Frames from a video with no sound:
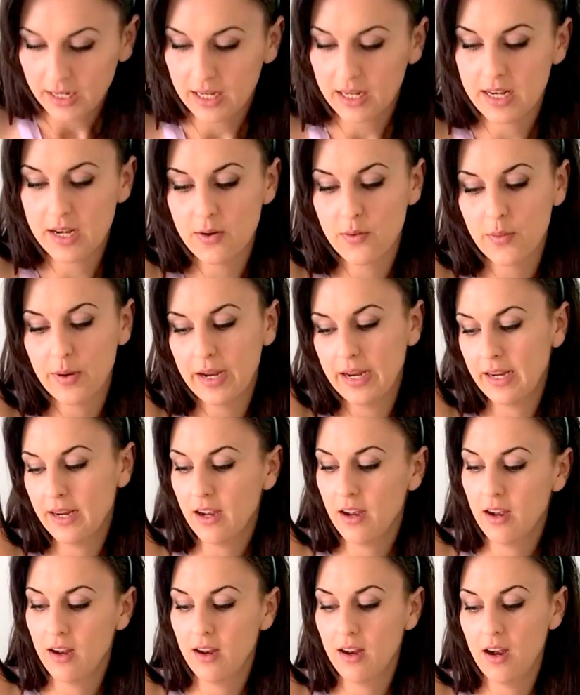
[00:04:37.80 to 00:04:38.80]

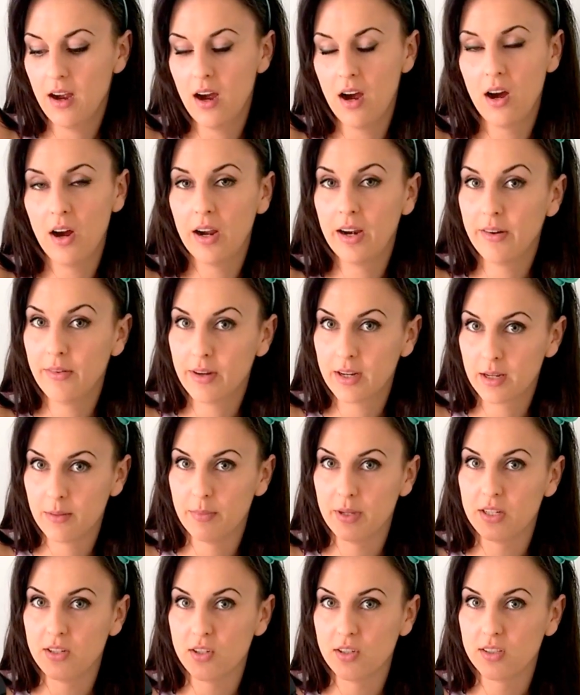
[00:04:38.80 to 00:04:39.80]
Anyway, I
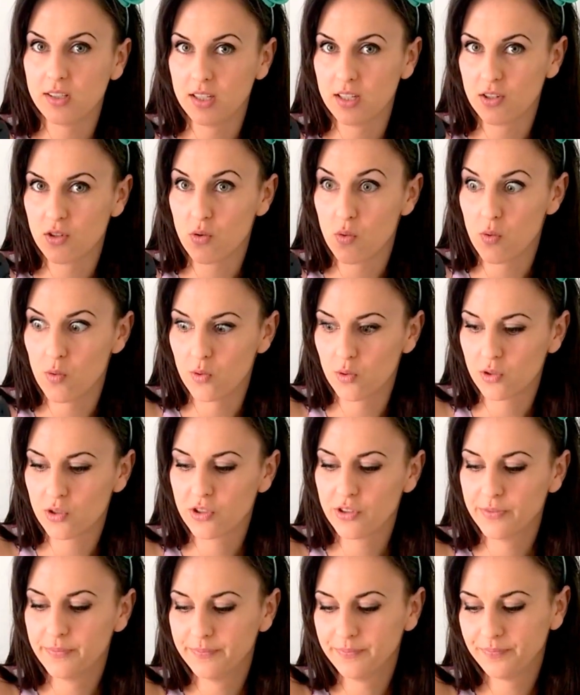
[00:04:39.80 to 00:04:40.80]
recommend using a
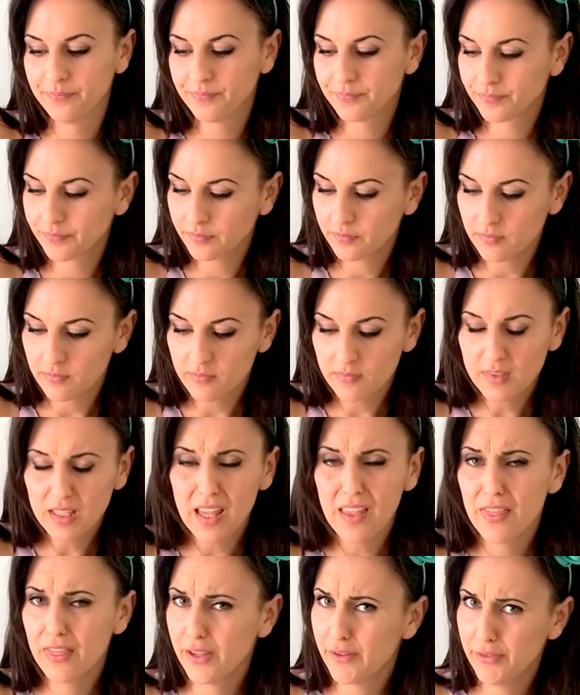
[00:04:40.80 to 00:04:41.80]
torch.
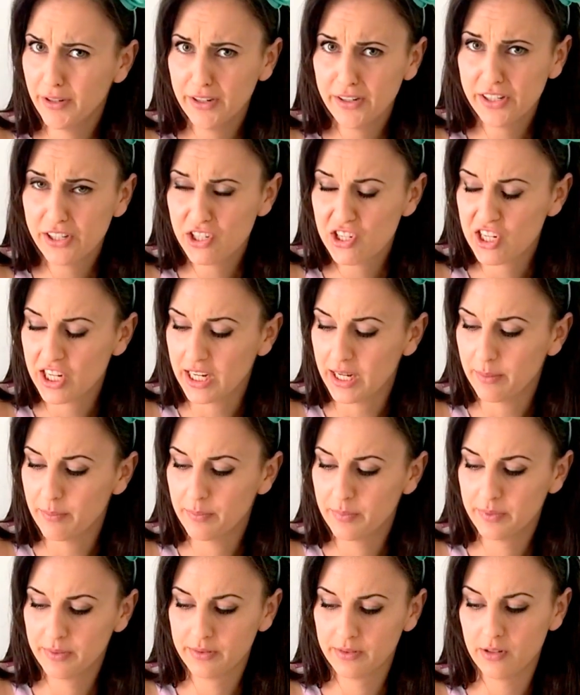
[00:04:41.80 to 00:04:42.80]
They're very
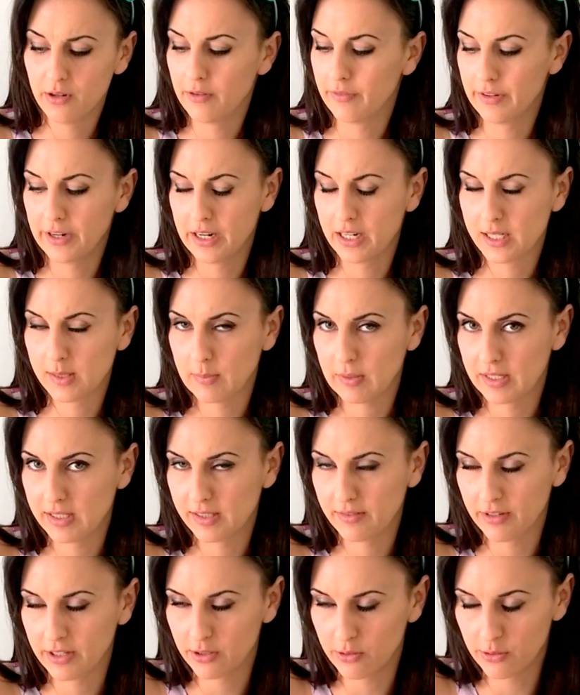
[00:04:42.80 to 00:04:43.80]
cheap, not very
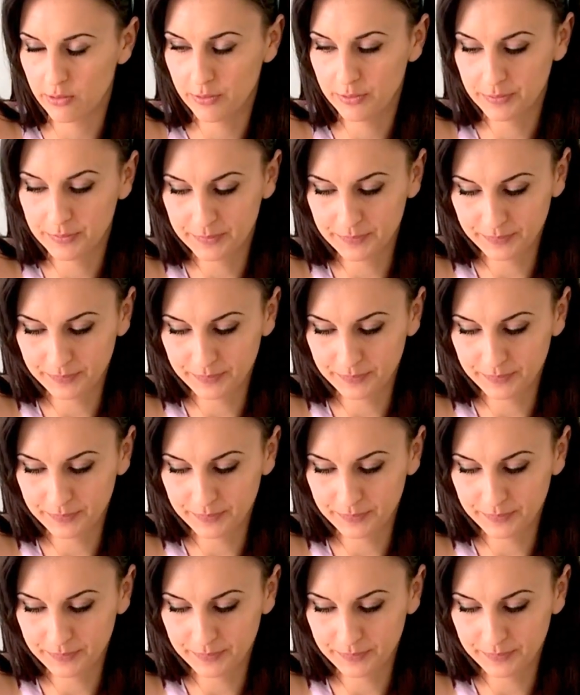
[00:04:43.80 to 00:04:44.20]
expensive at all.